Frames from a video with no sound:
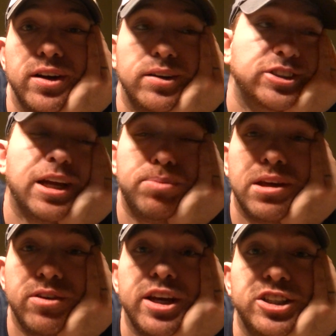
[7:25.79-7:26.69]
Jake
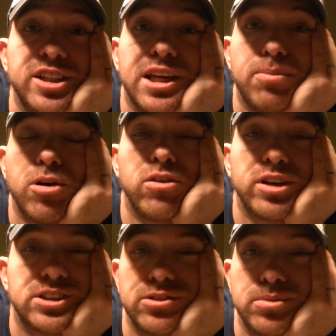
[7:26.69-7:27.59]
Peavy he should keep. All the
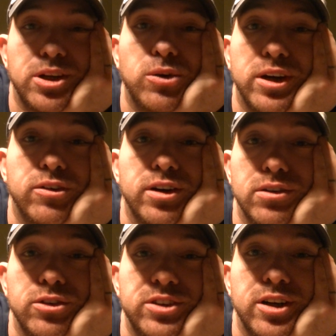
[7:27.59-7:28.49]
rest of them, no, get rid of.
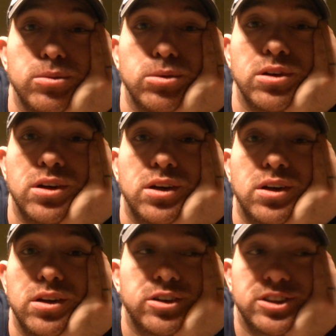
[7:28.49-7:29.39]
They're terrible.
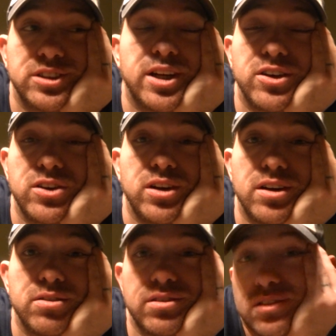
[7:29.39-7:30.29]
They're just not good
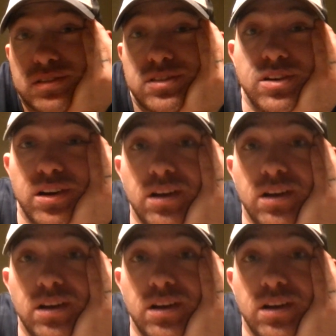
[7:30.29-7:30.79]
enough. Sorry.